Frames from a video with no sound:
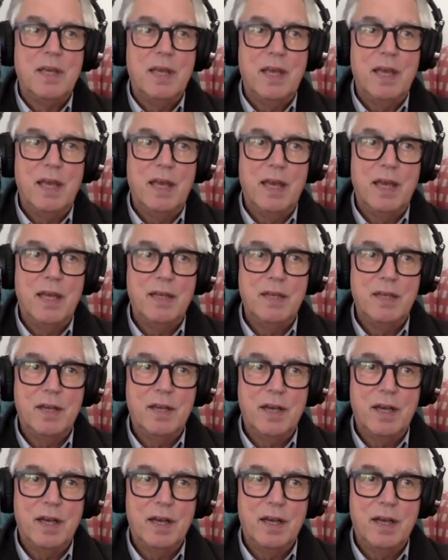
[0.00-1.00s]
And
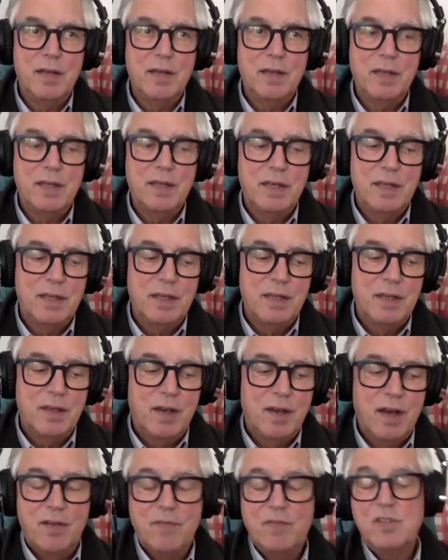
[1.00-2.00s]
uh,
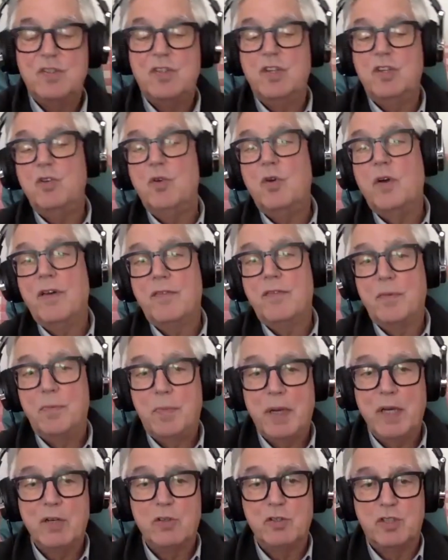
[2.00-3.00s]
obviously you have a
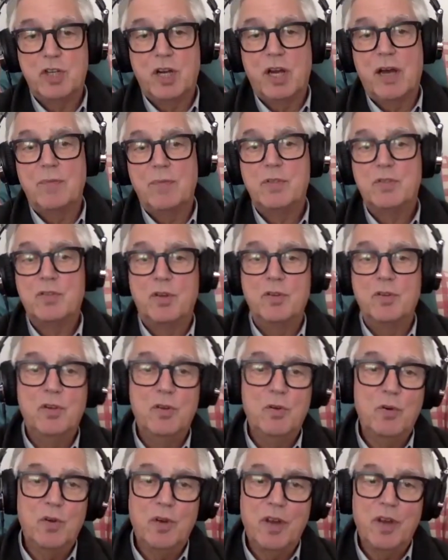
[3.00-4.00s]
bigger job. So
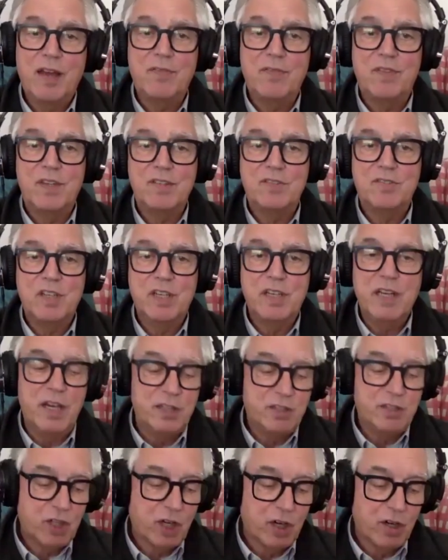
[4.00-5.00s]
you have the
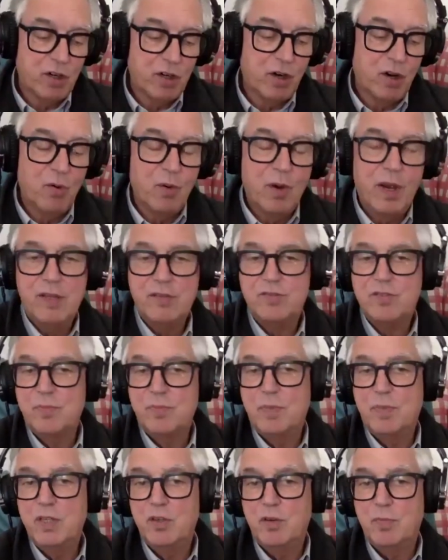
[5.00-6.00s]
CHRO has to
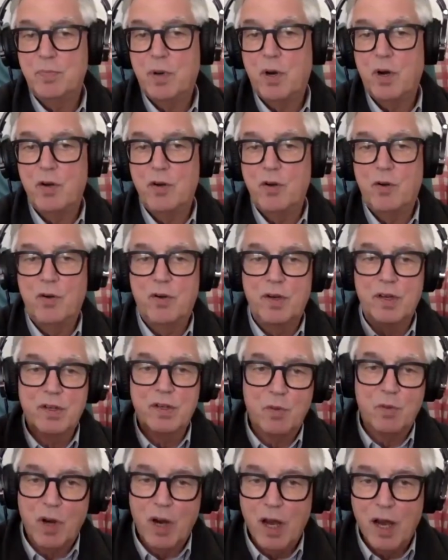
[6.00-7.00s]
be your partner
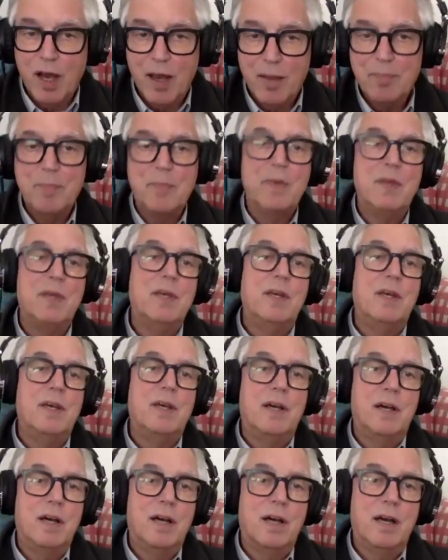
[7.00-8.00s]
in crime,
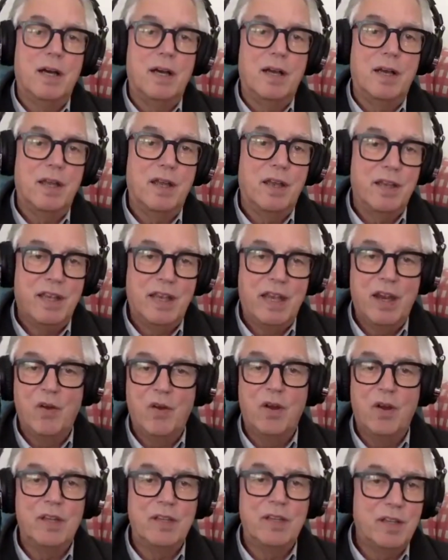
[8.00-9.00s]
uh,
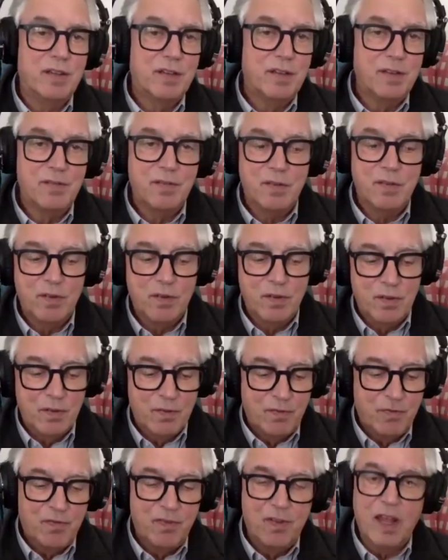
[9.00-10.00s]
carrying the
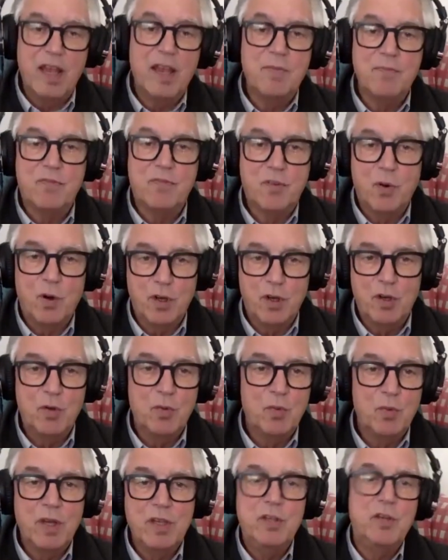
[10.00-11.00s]
flame for
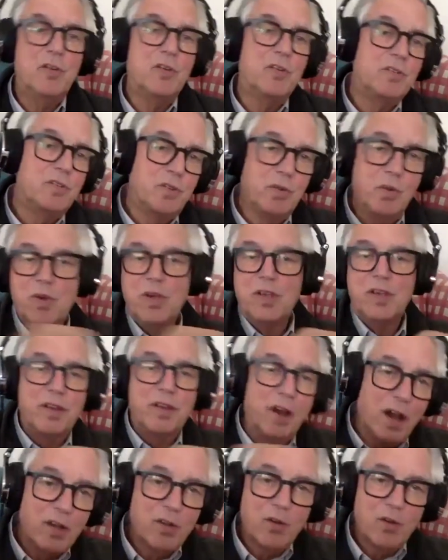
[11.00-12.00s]
you when you're doing
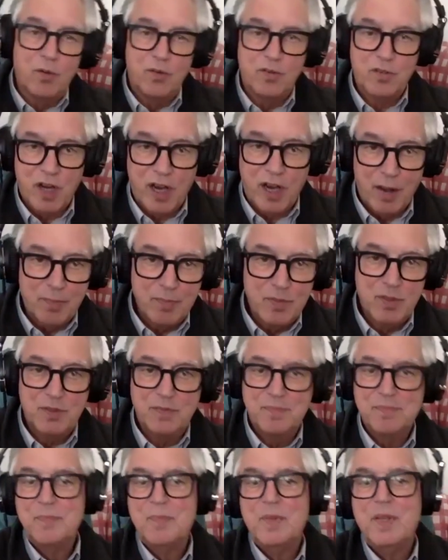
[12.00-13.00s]
other jobs.